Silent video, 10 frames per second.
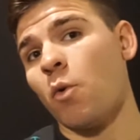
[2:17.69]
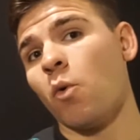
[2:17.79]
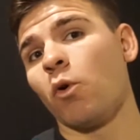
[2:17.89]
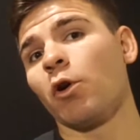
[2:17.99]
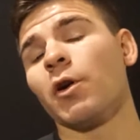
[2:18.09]

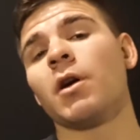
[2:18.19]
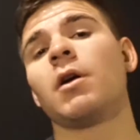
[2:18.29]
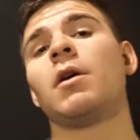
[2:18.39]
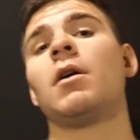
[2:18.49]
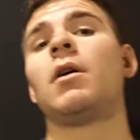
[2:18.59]

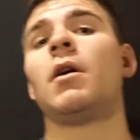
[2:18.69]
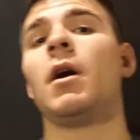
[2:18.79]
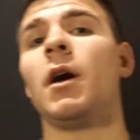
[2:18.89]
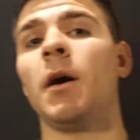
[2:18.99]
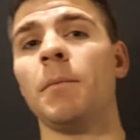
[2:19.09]
or
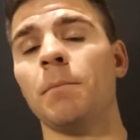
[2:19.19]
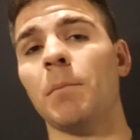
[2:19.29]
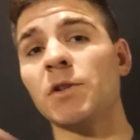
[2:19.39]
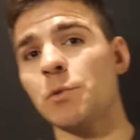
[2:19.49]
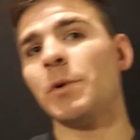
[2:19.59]

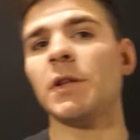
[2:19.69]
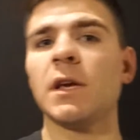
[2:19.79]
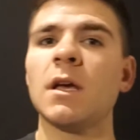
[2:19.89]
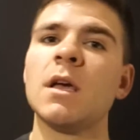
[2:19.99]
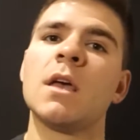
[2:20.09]
muscle
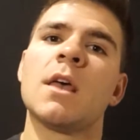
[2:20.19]
building.